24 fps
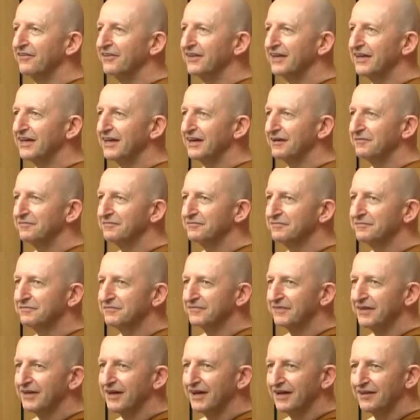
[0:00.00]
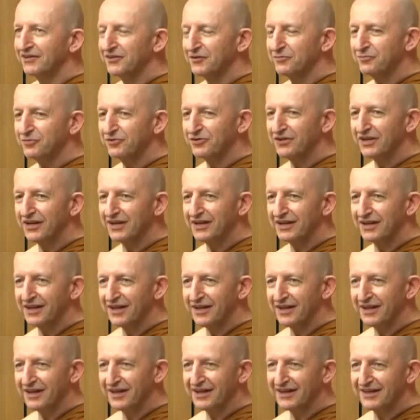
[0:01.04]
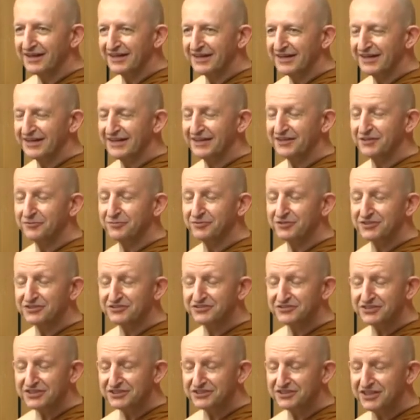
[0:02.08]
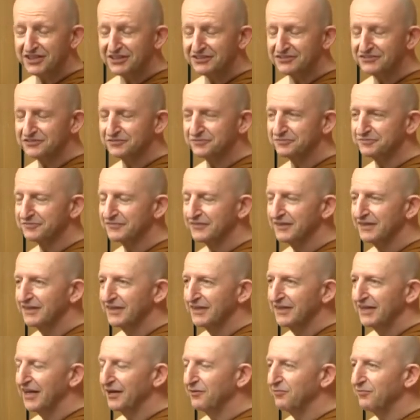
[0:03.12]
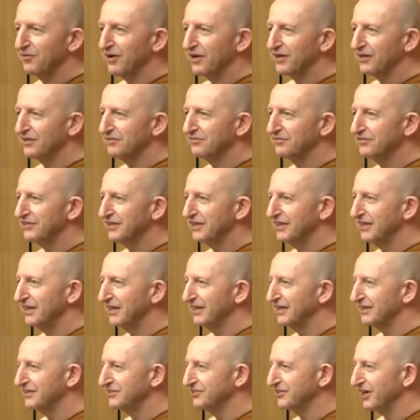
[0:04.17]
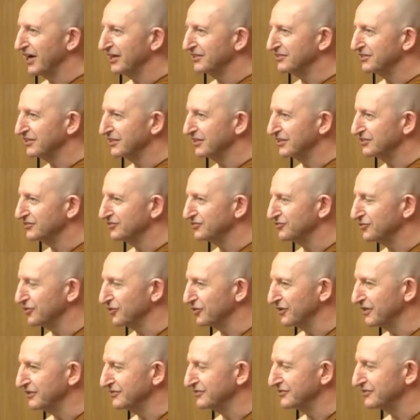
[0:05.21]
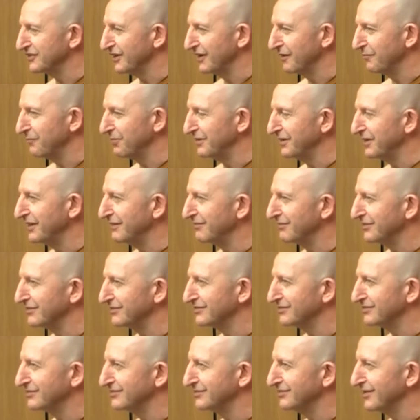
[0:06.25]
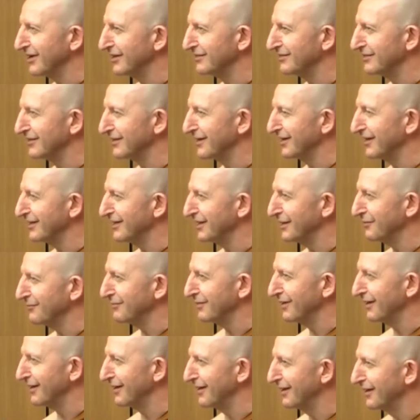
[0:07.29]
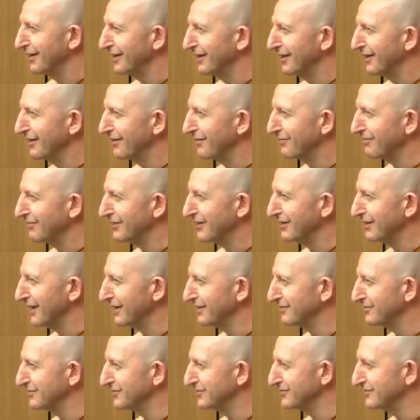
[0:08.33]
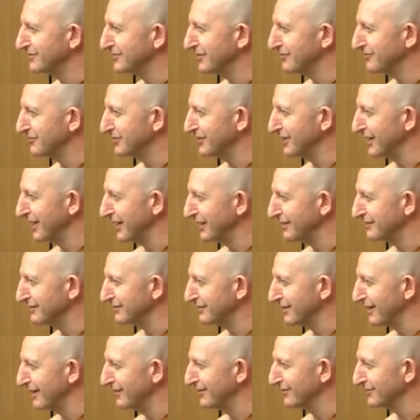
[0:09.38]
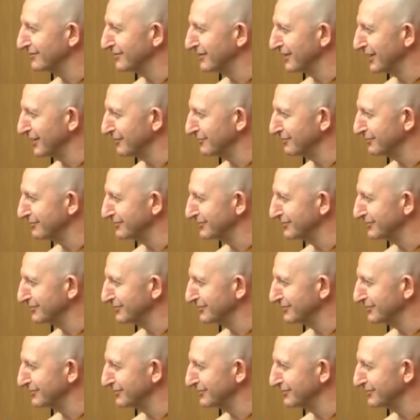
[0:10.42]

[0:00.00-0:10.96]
Uh, the, um, uh, the Buddha, uh, in the Buddha's teachings, in one of the uh, Jataka stories, I believe it's Jataka number 378, I looked it